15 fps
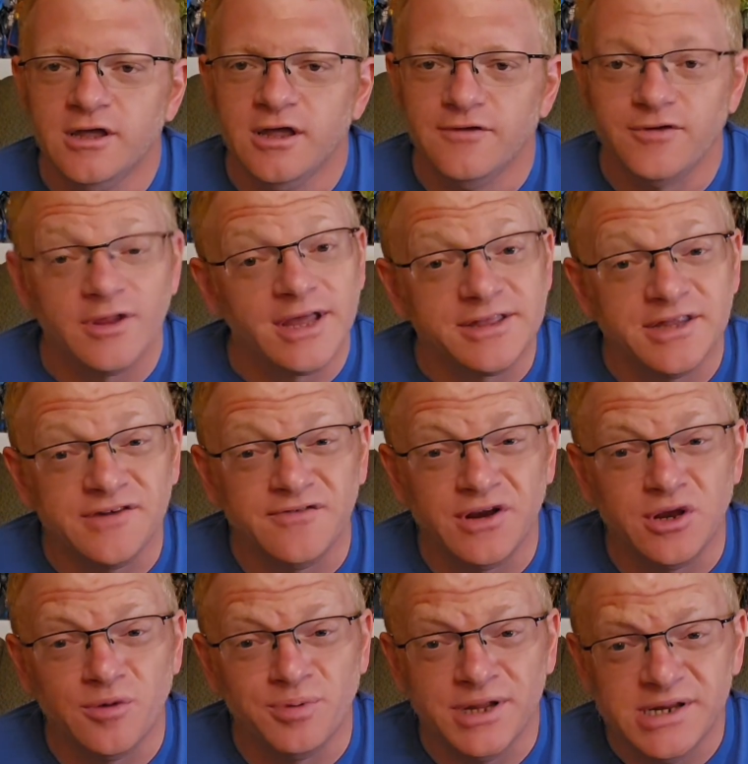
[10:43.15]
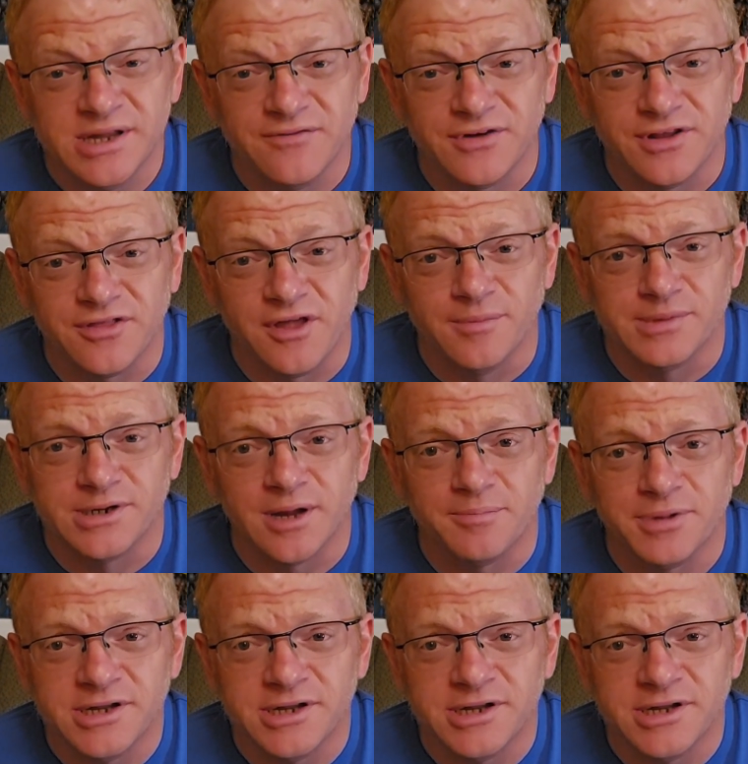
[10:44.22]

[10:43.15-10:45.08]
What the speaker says: If you like this video, please give it a thumbs up.